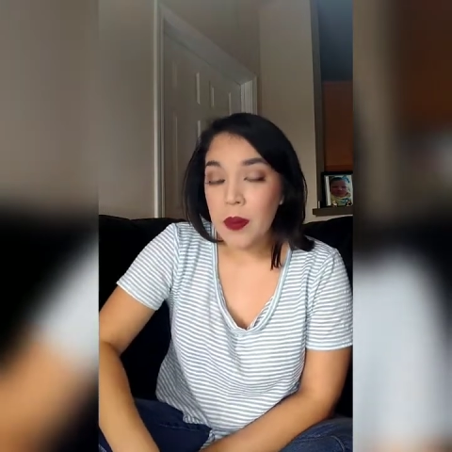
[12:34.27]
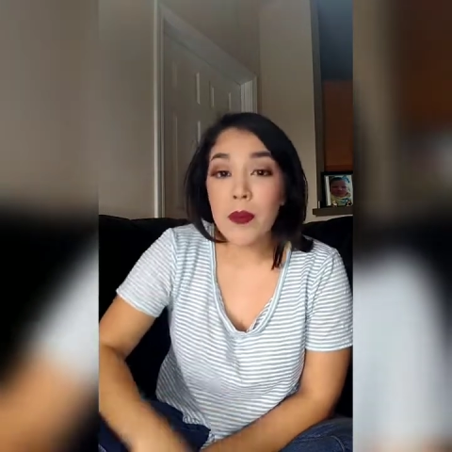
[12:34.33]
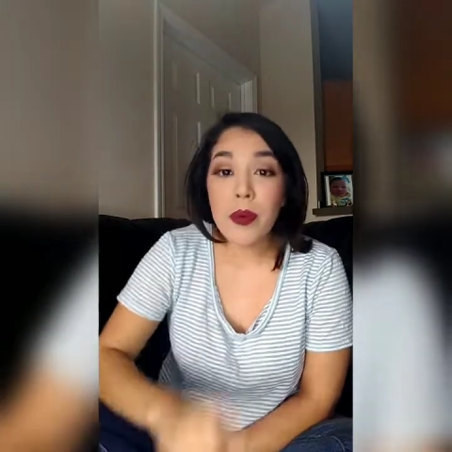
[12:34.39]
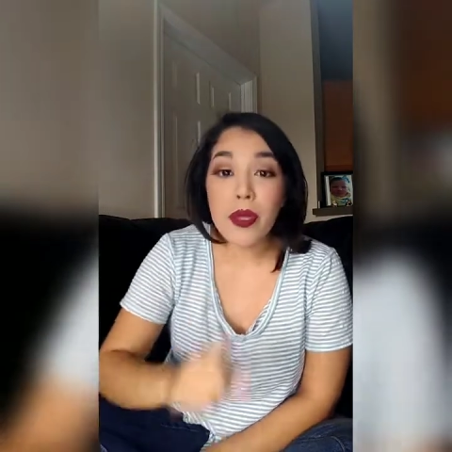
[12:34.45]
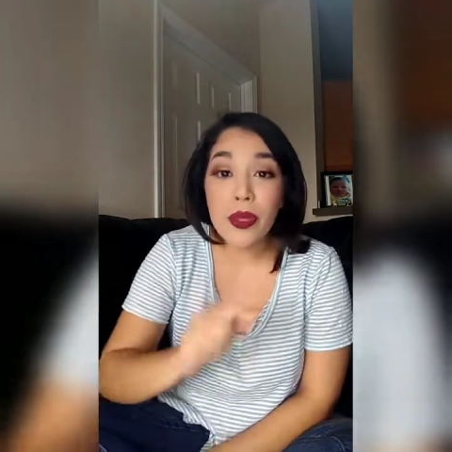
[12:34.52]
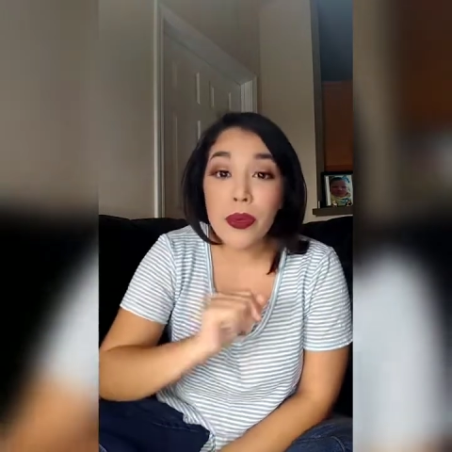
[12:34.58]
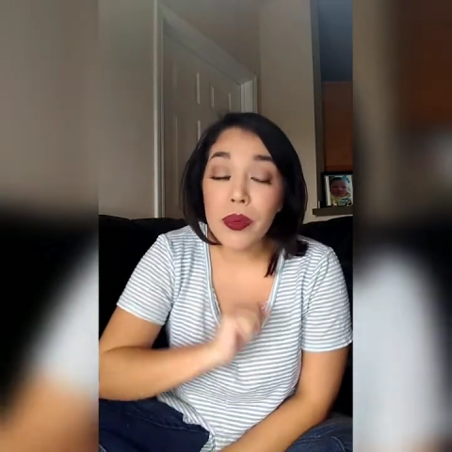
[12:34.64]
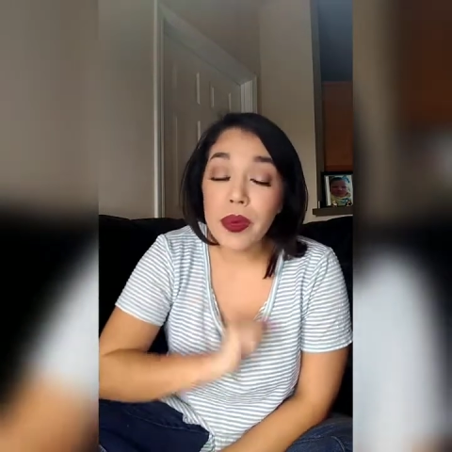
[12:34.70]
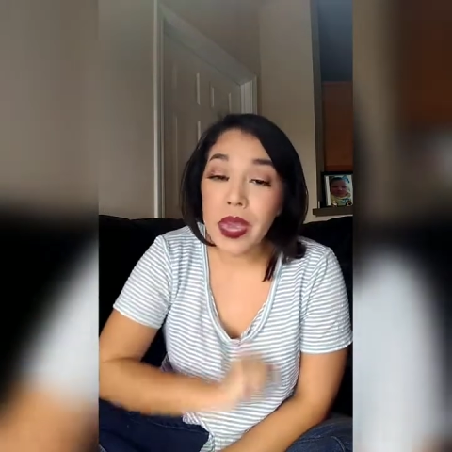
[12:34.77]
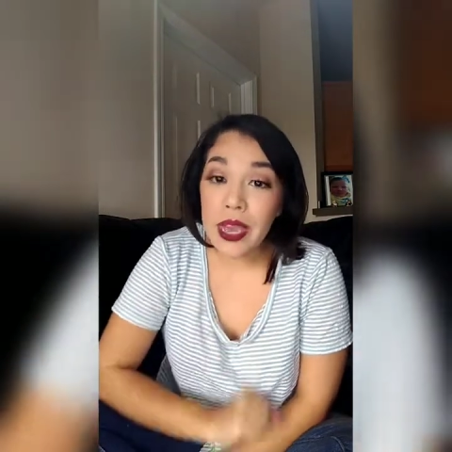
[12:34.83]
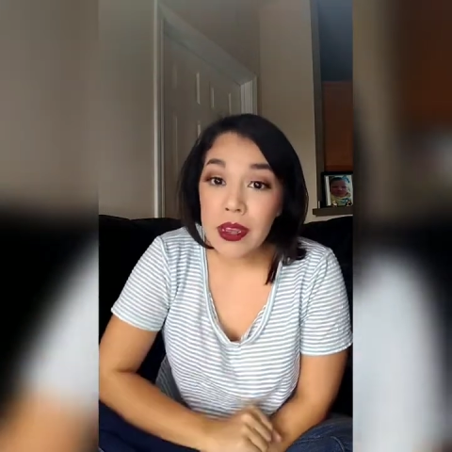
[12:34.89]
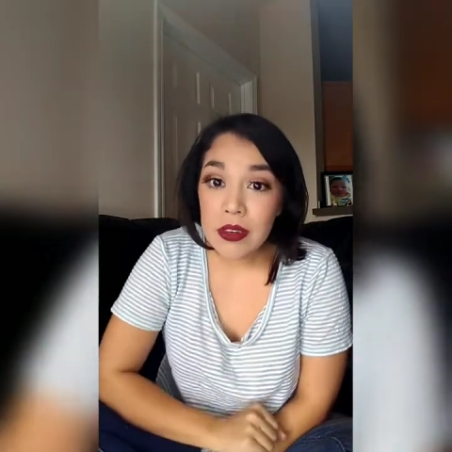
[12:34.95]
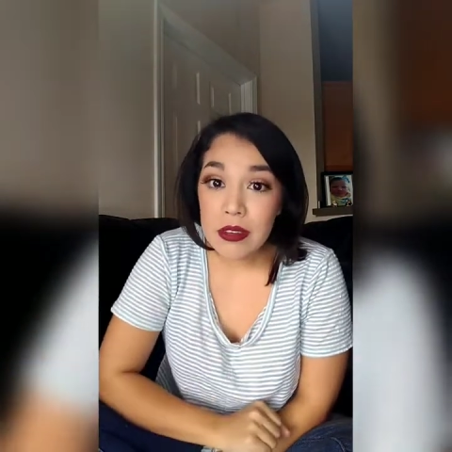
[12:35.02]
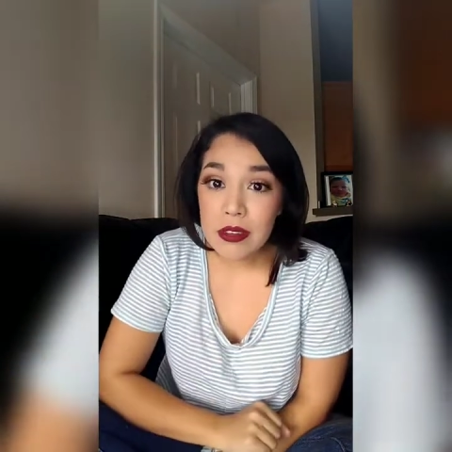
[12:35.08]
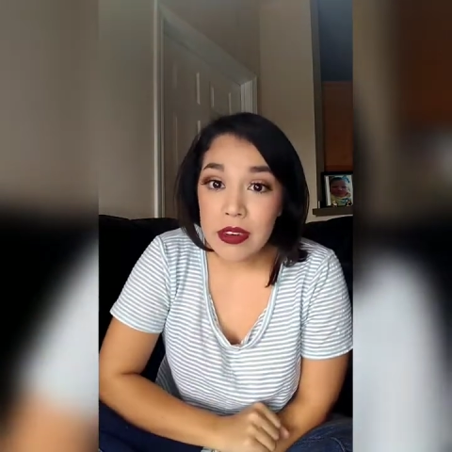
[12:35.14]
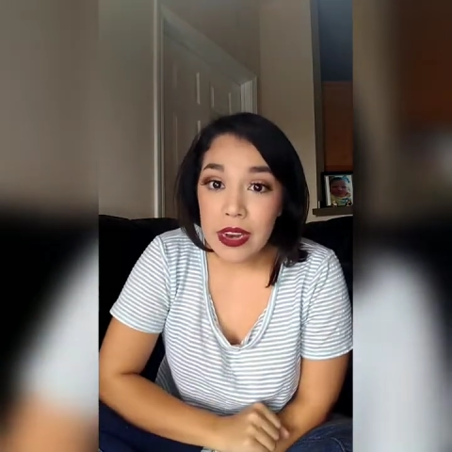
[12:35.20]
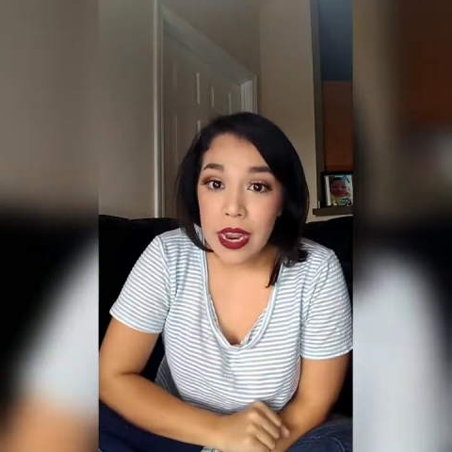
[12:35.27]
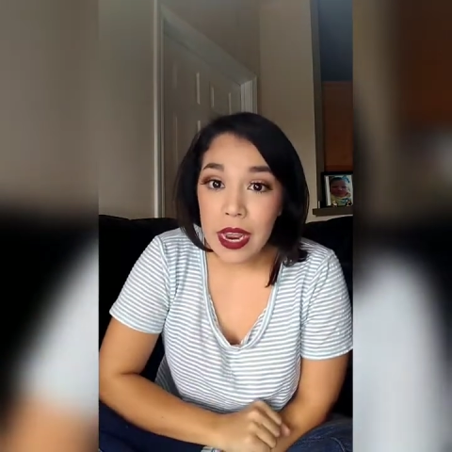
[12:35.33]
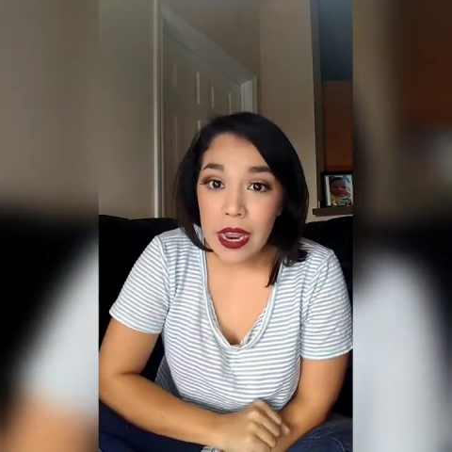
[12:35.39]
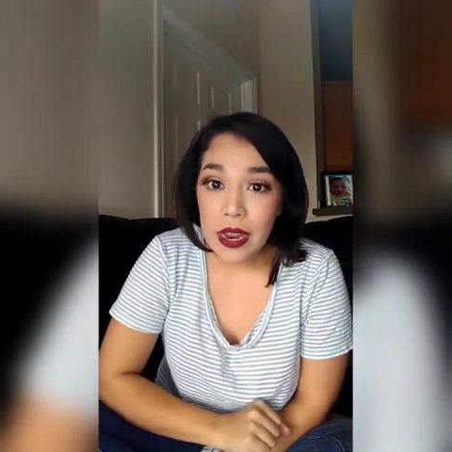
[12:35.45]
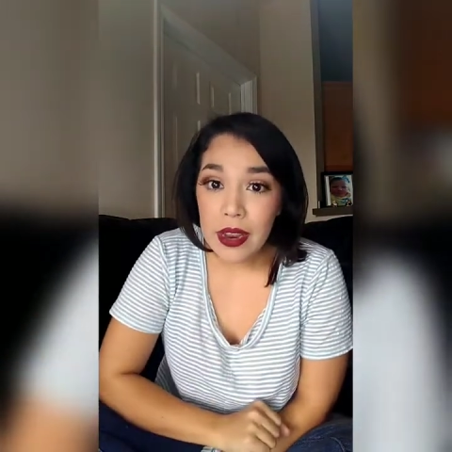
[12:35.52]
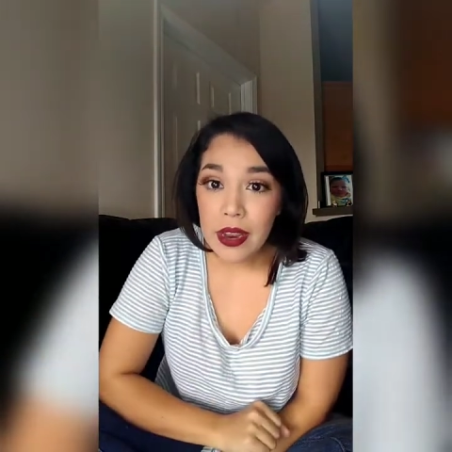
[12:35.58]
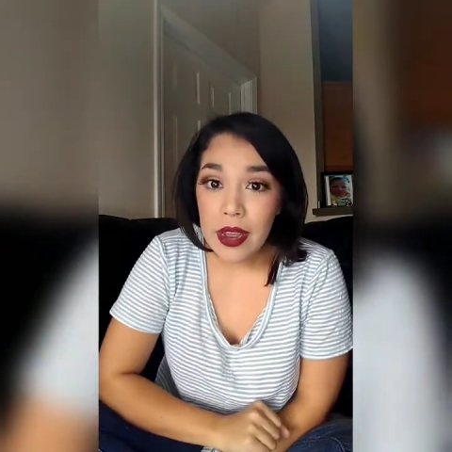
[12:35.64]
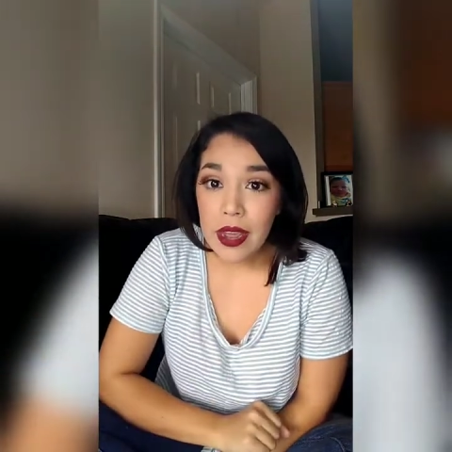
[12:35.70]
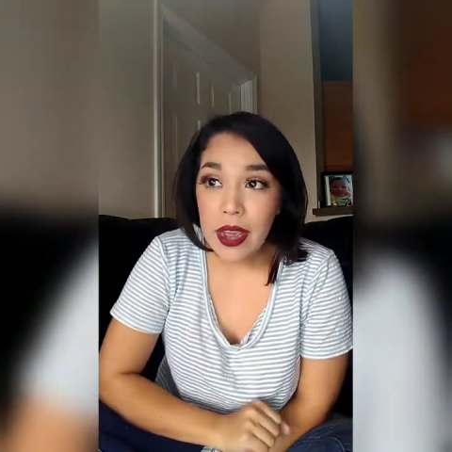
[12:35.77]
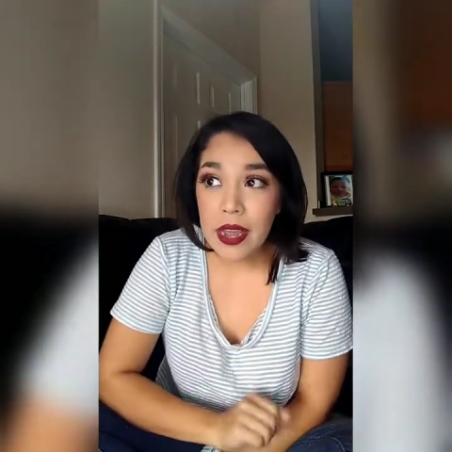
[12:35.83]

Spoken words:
But you can't stay,